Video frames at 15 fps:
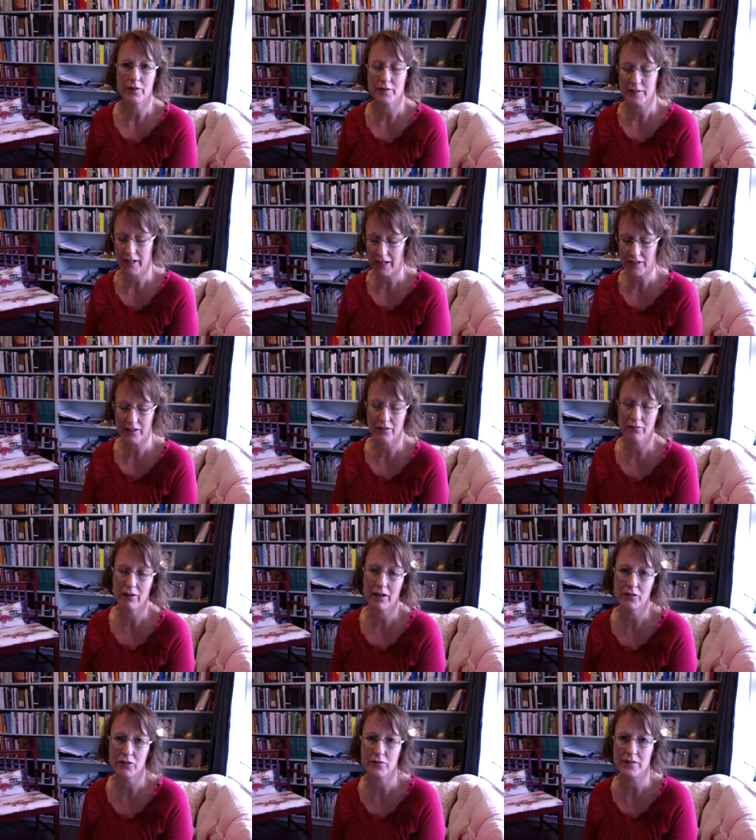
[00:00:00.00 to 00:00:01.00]
scattered
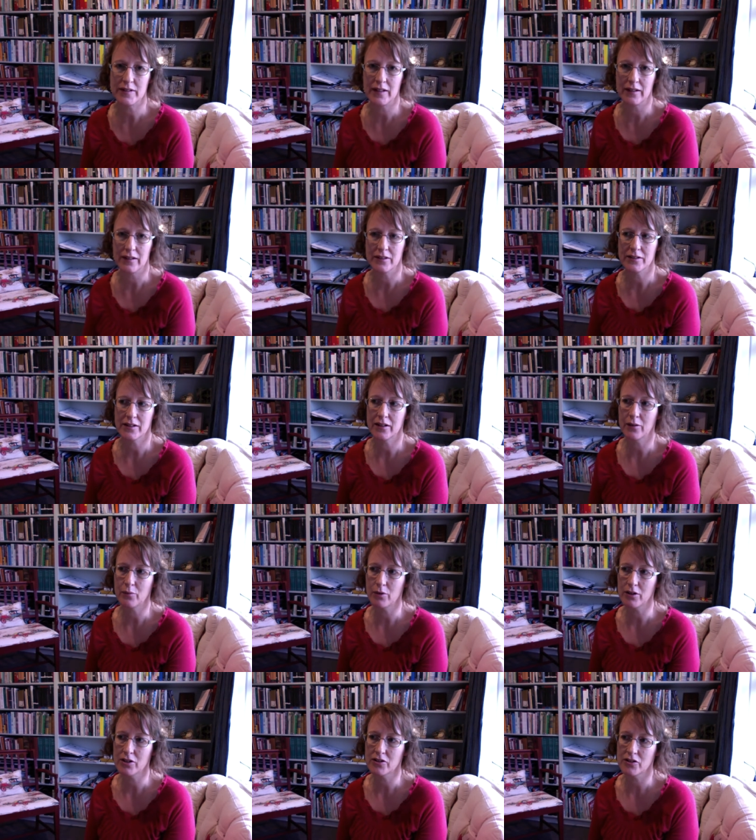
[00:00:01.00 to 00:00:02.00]
around New Zealand, and I
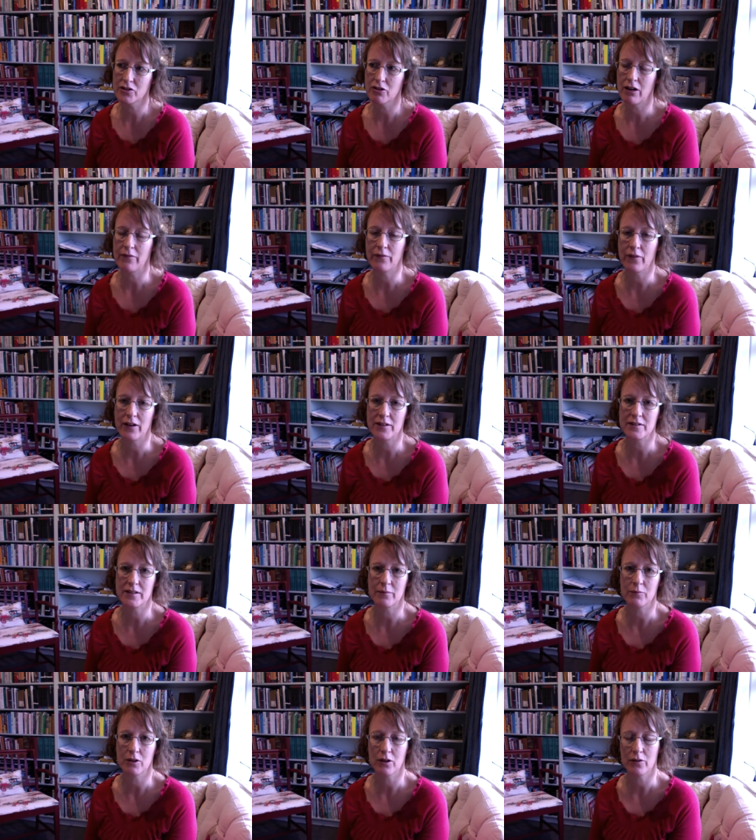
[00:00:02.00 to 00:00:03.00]
wanted to try and find
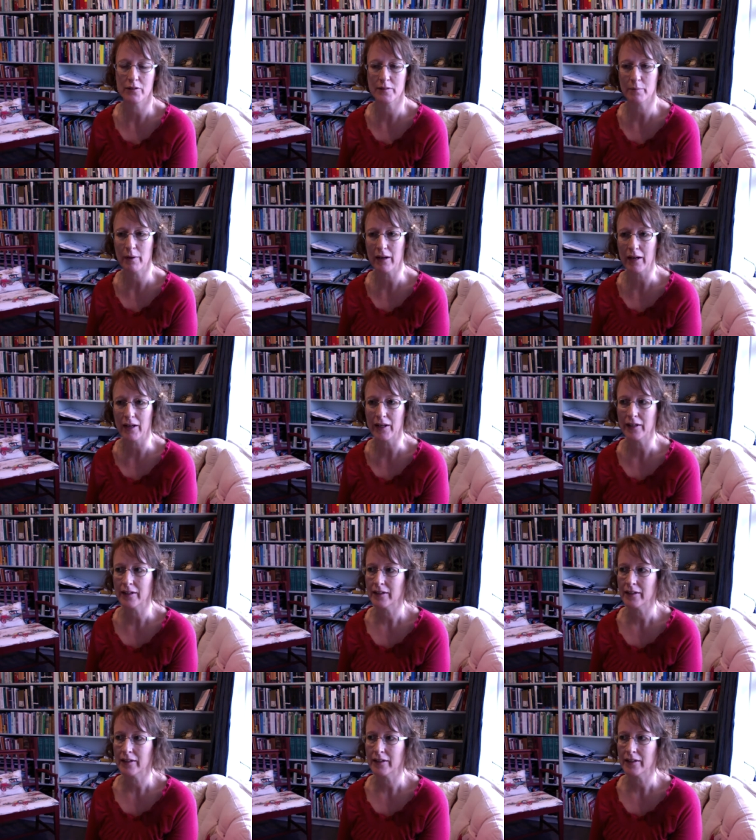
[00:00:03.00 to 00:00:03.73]
some close by.